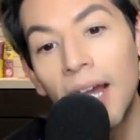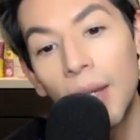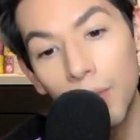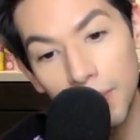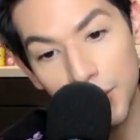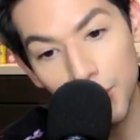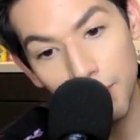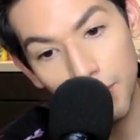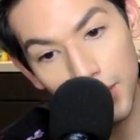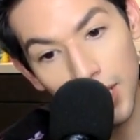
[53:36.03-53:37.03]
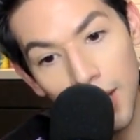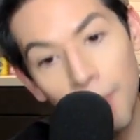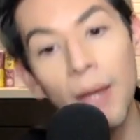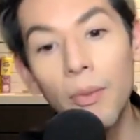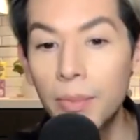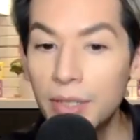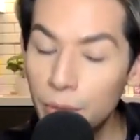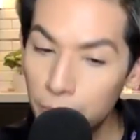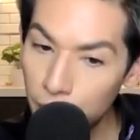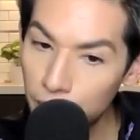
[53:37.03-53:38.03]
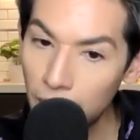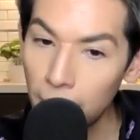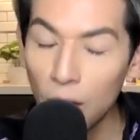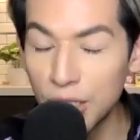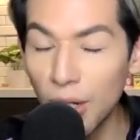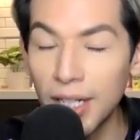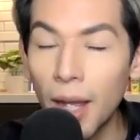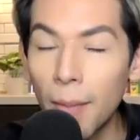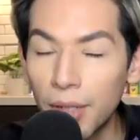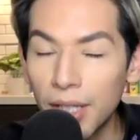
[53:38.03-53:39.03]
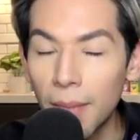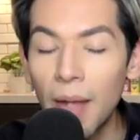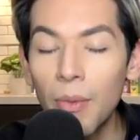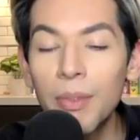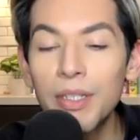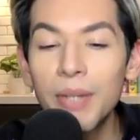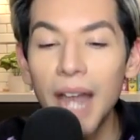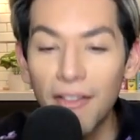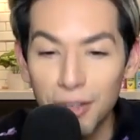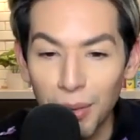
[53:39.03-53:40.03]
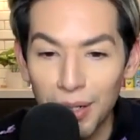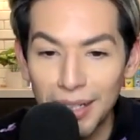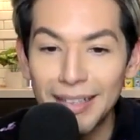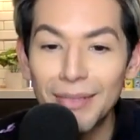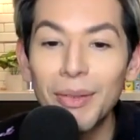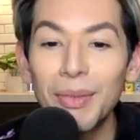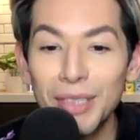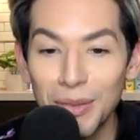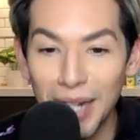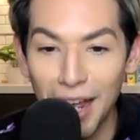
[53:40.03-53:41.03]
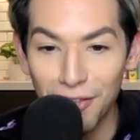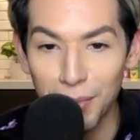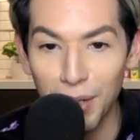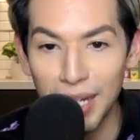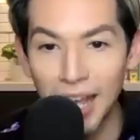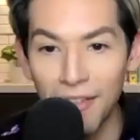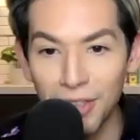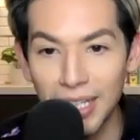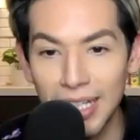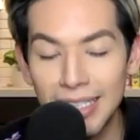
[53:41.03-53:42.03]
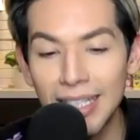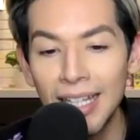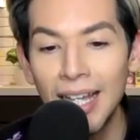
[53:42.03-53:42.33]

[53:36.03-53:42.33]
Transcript: I will be doing book club. I will be doing book club. Or sorry, not book club. I will be doing after party. We will do an after party after this.